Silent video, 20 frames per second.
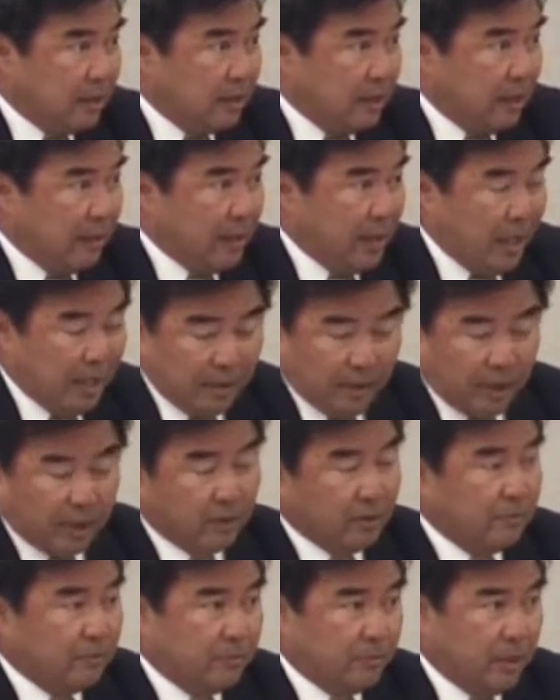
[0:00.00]
I mean, I thought
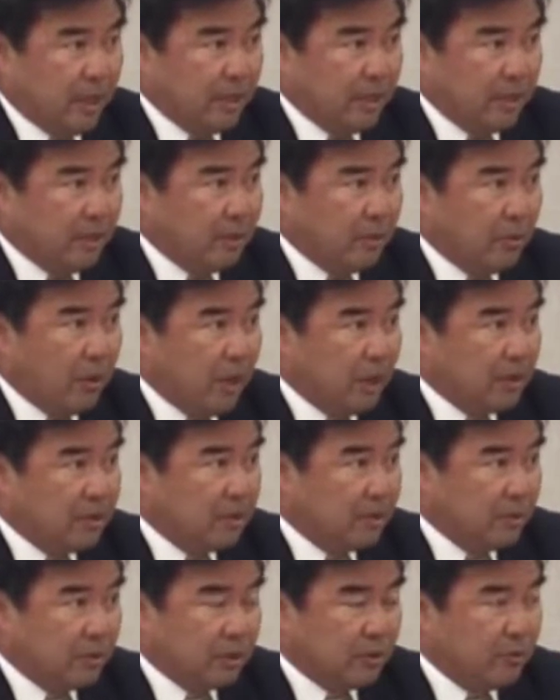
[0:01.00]
your
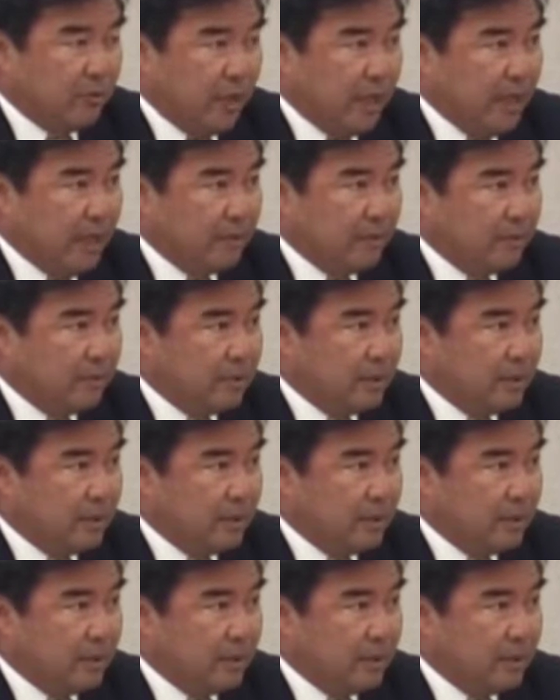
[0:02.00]
policy was fine